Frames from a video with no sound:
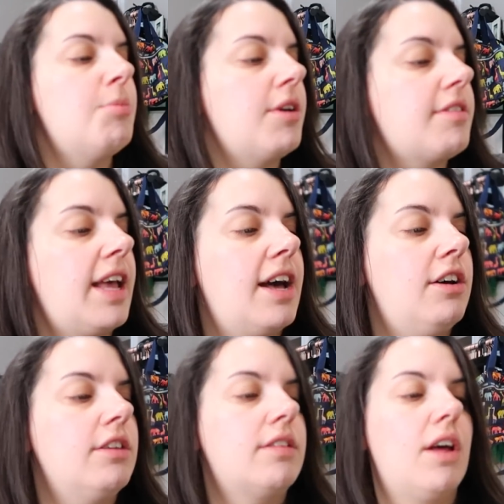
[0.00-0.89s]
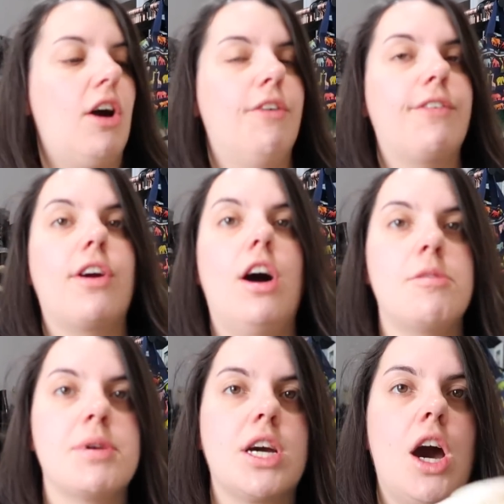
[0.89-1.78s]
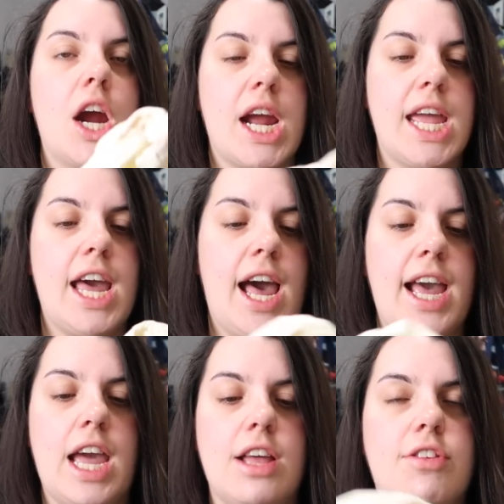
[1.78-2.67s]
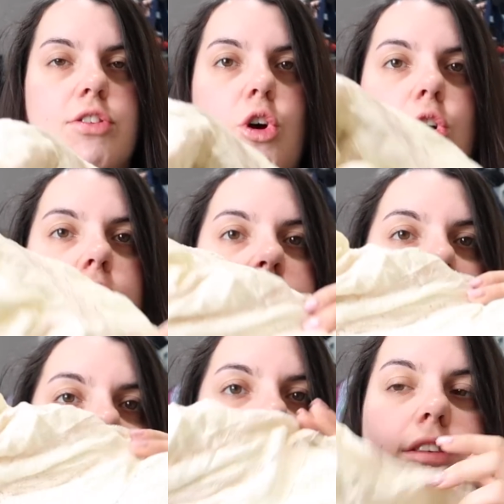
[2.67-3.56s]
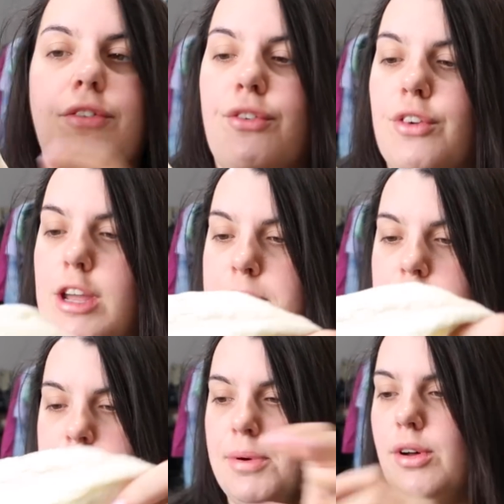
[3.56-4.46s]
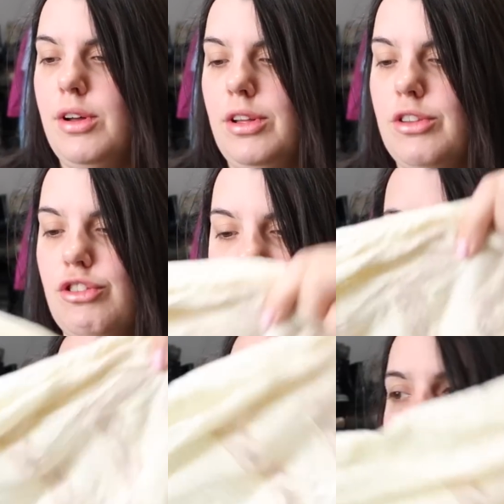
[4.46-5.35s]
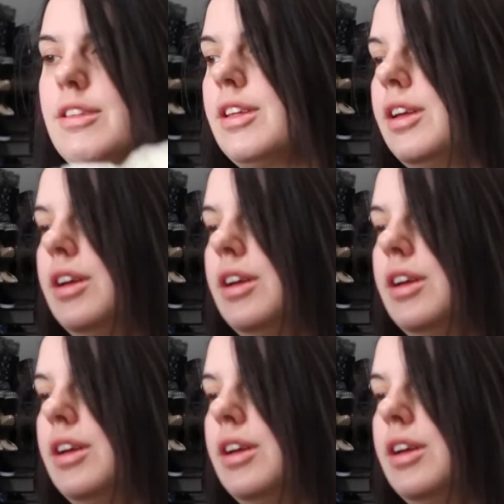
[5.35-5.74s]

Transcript: two more sales over on Mercari. I sold this Free People shirt.